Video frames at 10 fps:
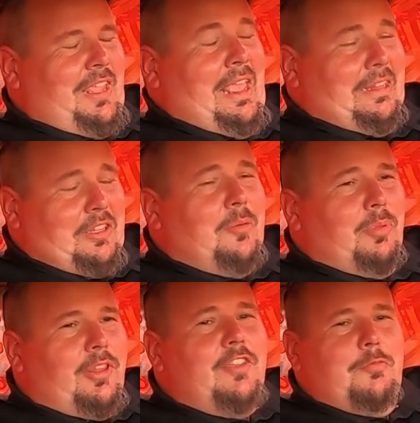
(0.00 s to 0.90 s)
It's
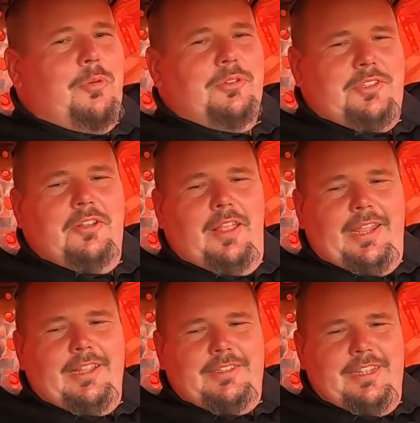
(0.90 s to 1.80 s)
unbelievable. So
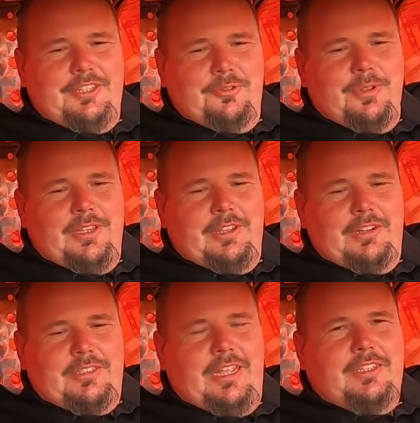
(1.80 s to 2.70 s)
like it's really
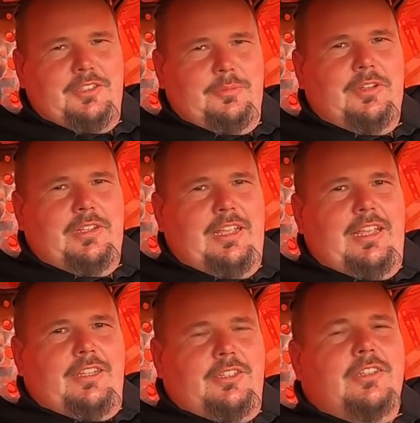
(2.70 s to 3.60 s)
gonna take some
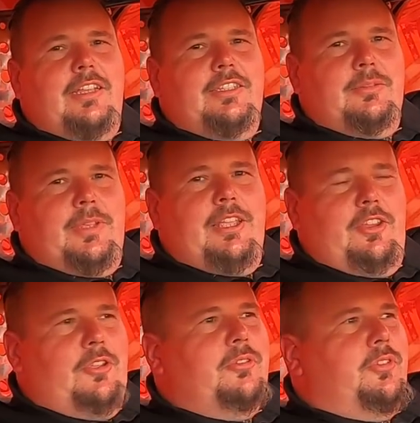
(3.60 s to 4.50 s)

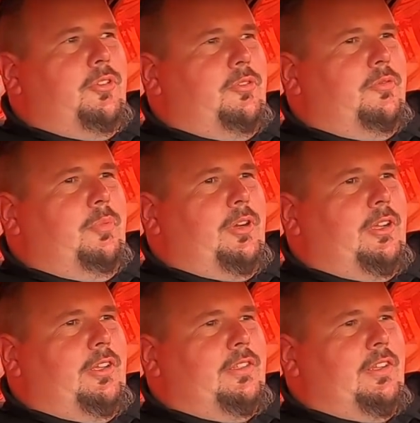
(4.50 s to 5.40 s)
getting used to,
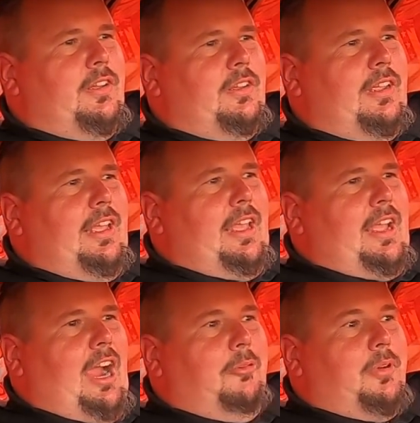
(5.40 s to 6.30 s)
because
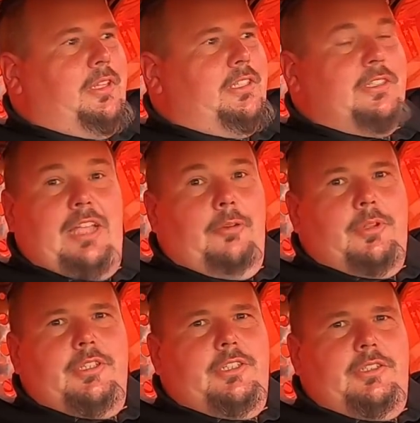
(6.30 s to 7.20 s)
I really
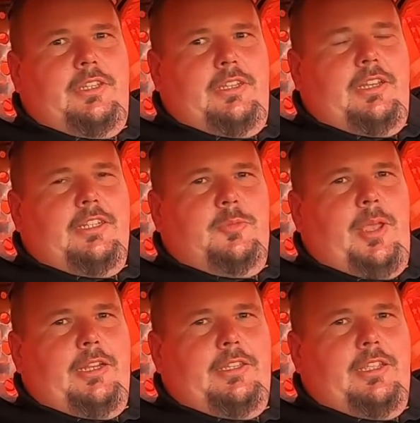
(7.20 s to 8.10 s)
just didn't
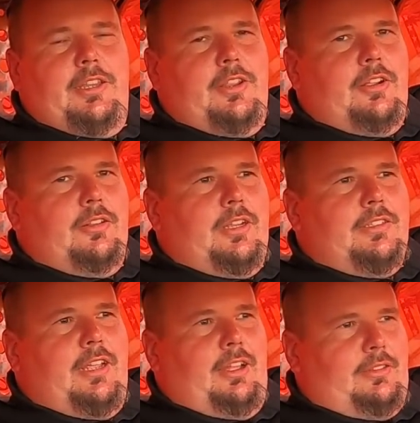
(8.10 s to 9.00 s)
expect it, you know. Like I
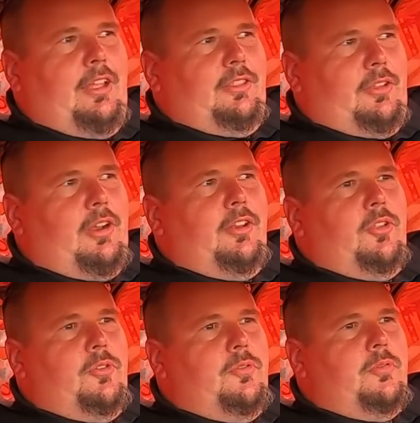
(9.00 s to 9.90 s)
said, I thought I
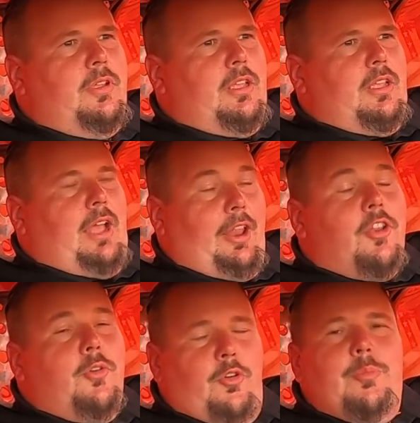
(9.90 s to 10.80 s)
knew
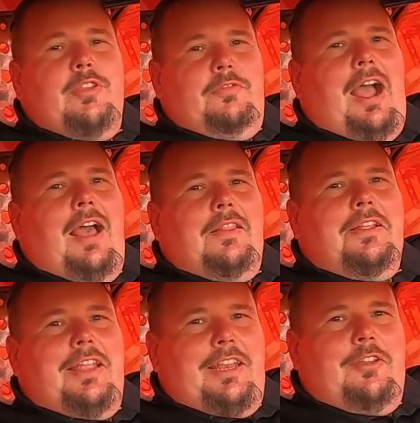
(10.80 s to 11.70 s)
it would be
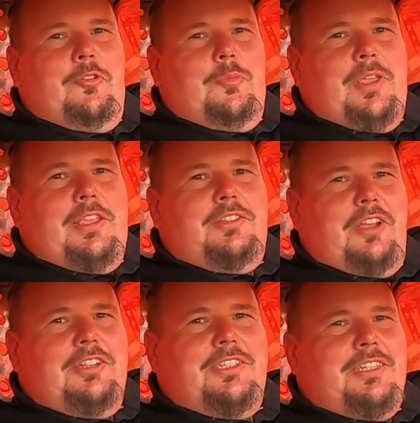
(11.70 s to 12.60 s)
violent and it would be
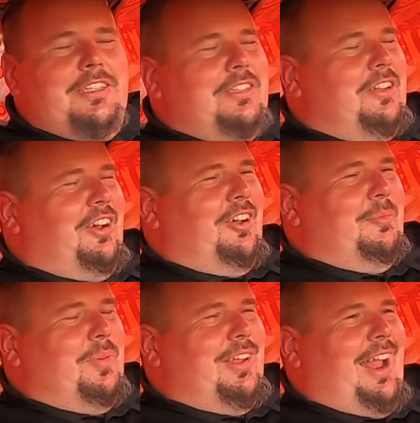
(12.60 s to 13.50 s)
touchy,
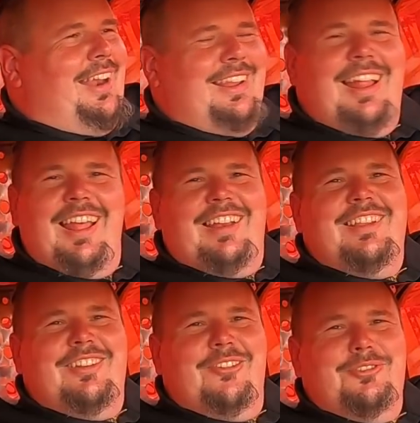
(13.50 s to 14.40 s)
but I
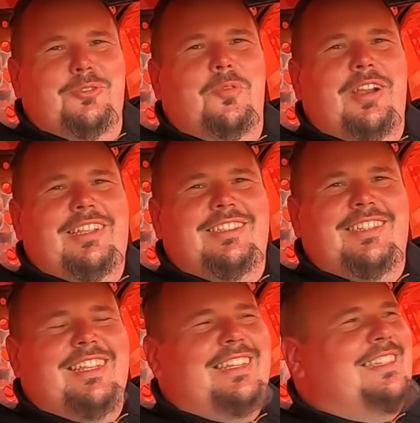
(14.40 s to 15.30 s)
didn't know to what
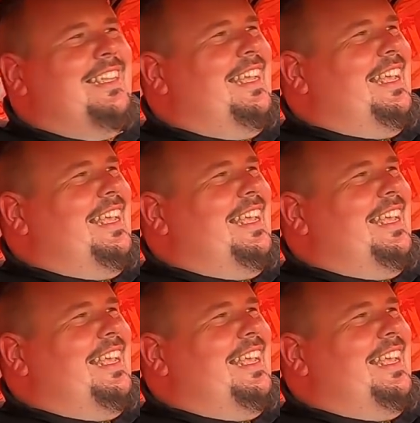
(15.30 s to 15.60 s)
extent.